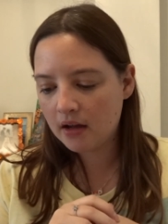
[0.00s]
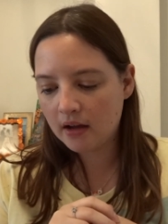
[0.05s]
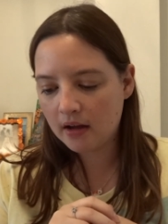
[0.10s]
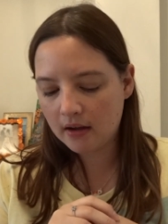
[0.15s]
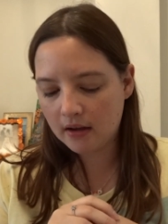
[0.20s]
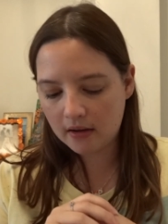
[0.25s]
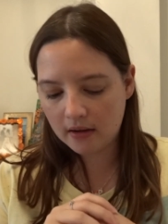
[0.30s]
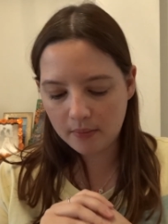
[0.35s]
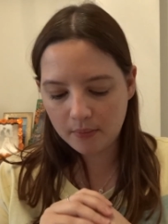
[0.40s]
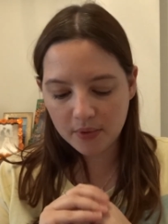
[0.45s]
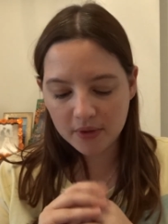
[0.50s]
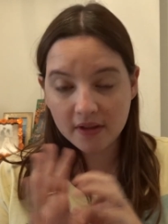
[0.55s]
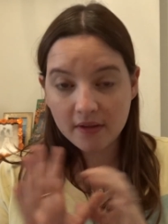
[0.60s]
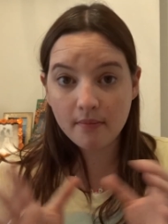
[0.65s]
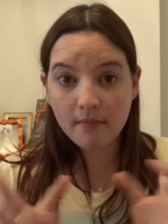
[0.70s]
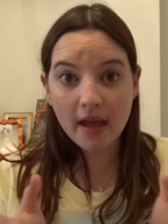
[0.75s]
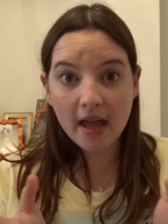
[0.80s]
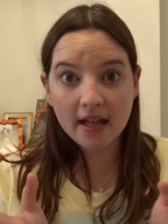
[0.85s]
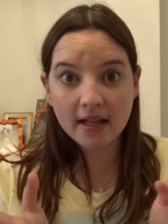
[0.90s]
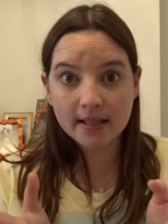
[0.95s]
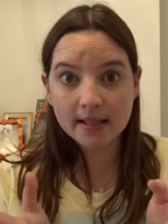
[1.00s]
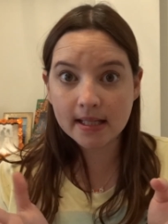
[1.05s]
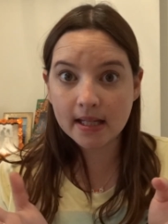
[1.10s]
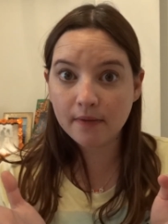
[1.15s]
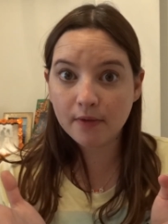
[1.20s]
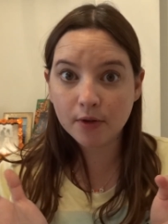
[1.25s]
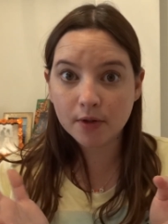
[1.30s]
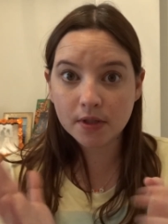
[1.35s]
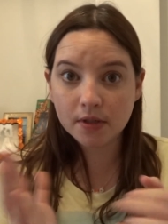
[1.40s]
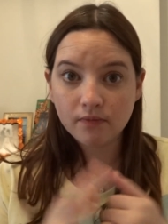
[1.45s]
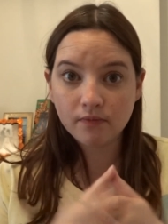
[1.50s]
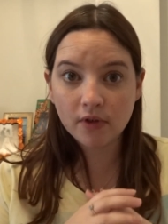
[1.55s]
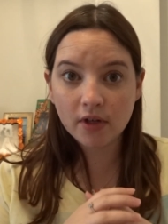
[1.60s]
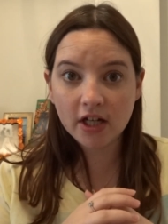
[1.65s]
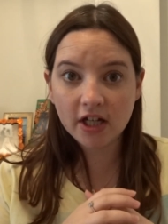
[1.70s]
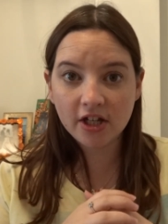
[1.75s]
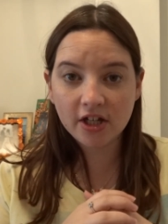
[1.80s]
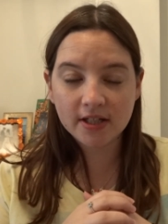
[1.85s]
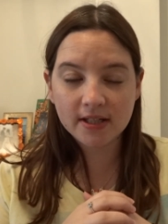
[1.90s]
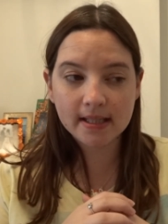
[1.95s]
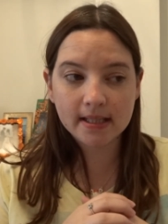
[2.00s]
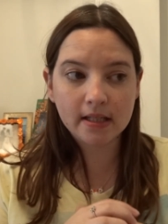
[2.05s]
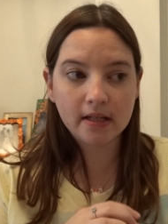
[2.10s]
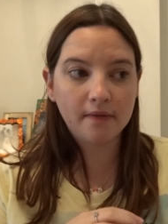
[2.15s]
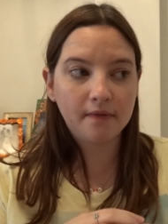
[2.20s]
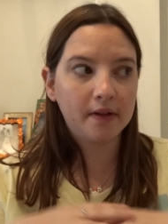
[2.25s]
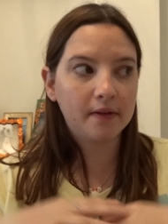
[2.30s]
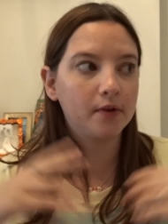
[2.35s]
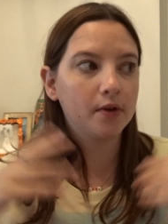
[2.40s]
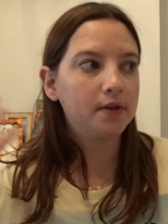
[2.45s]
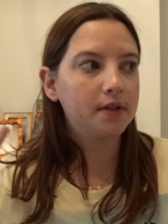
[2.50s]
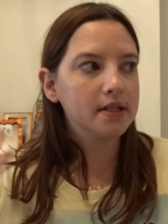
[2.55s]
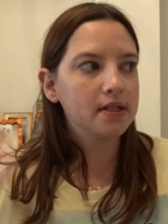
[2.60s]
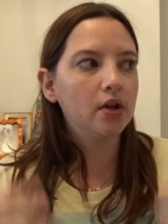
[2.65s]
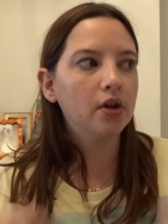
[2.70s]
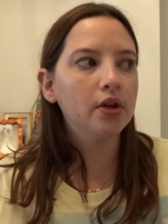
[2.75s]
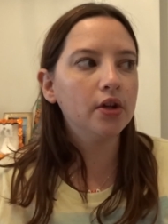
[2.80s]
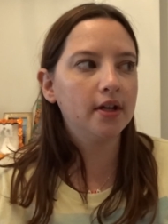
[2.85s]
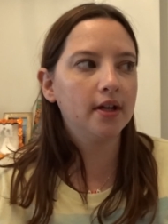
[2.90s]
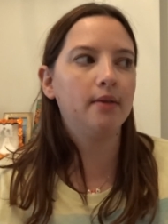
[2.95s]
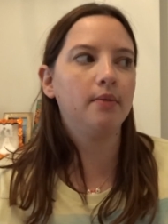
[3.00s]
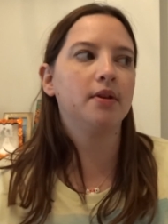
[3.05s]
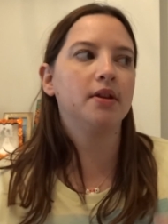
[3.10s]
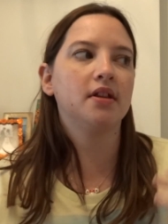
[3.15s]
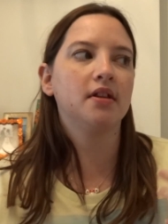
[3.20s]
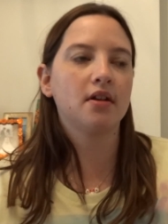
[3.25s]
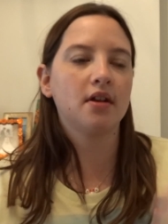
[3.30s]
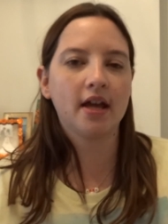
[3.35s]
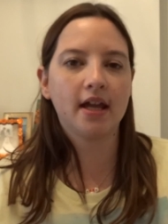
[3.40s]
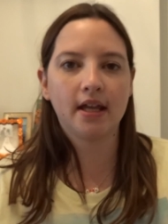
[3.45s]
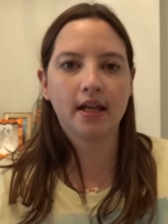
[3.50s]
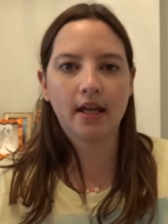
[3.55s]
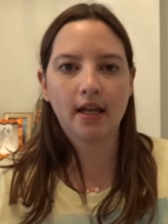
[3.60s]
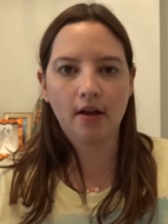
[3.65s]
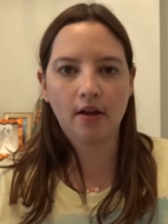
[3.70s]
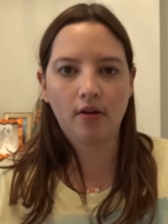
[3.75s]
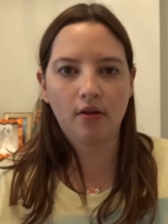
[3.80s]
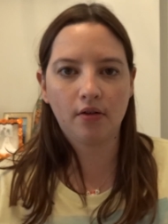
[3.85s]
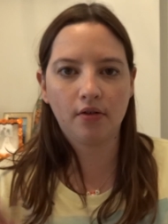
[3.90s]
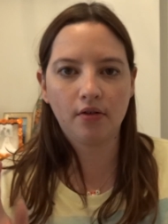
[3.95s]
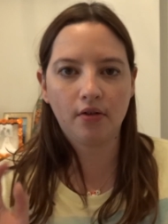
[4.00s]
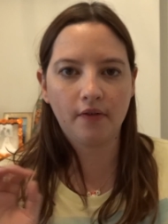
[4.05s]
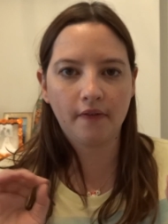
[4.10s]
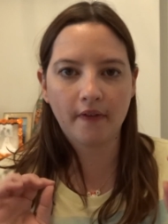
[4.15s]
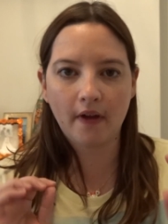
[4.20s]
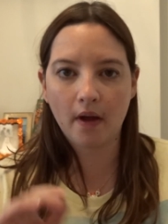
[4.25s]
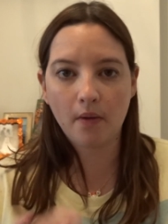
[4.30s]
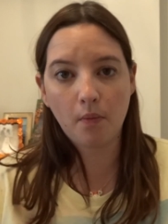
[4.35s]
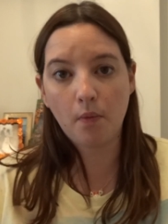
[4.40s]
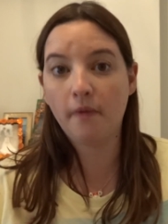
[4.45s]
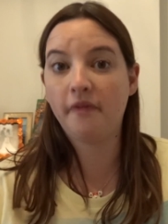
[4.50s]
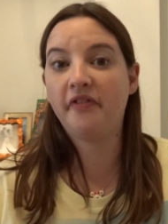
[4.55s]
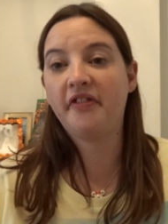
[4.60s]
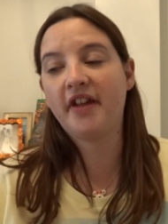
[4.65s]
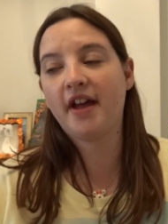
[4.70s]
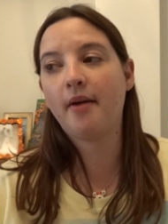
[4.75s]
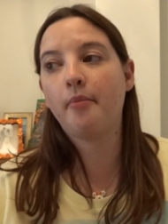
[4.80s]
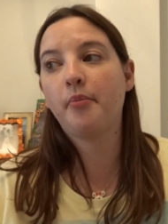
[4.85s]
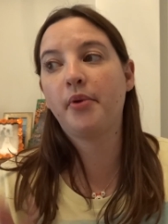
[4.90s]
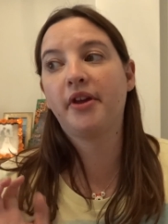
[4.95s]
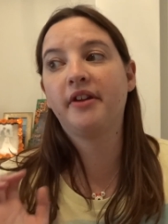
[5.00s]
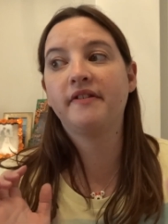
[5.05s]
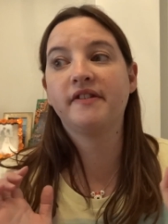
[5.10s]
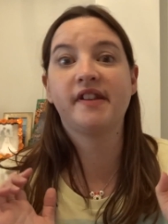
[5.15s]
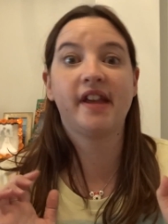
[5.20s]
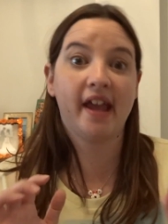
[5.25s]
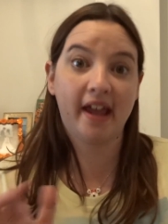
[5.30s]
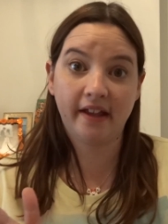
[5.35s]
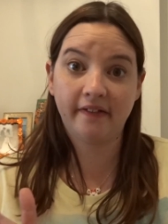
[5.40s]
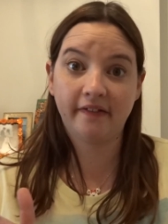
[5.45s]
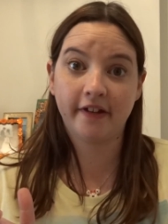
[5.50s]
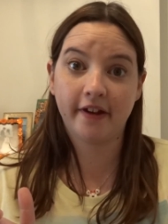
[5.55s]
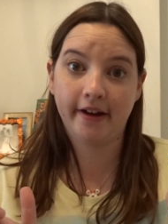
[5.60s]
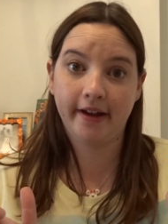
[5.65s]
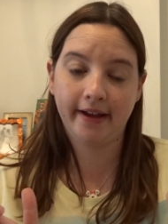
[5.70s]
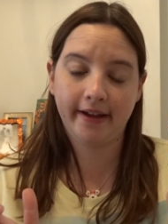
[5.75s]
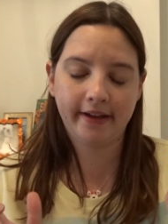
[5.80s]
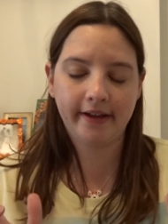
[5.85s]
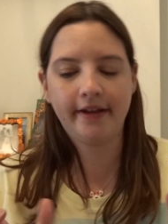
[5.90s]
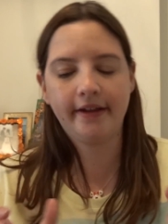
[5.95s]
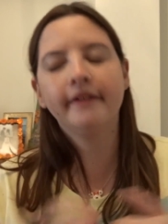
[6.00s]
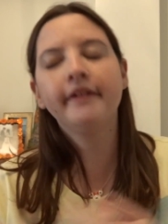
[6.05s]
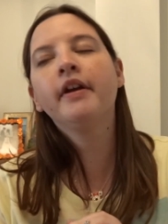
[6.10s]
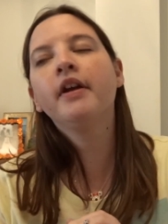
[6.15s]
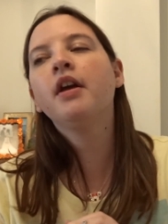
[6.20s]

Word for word: Um, but the men's, they've got some really good stuff. They've got this hoodie with the Night King on. Not that I want that because I hate the Night King.